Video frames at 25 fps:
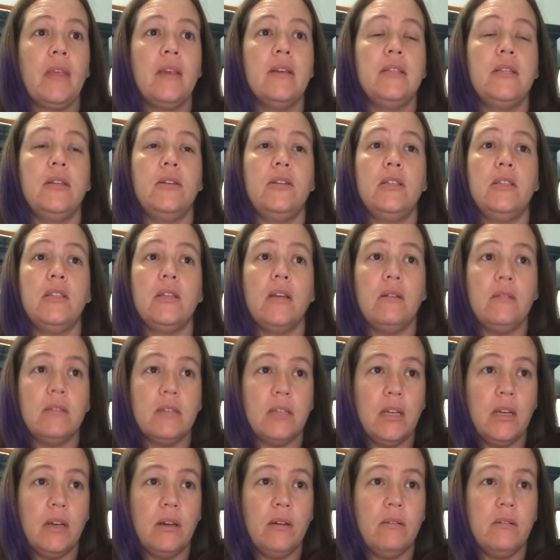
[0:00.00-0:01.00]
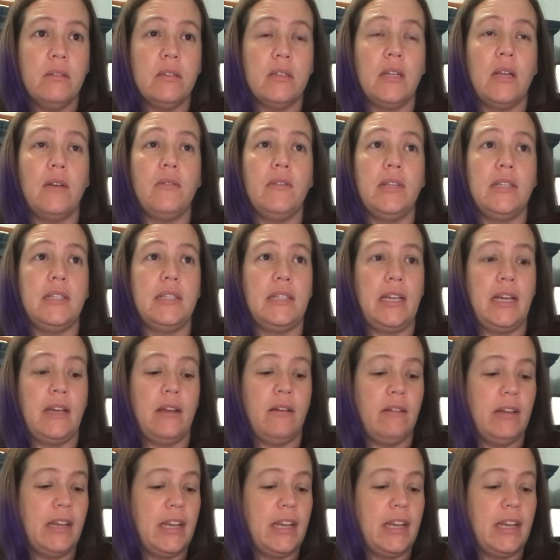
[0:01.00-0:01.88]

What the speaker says: So just go slow this down.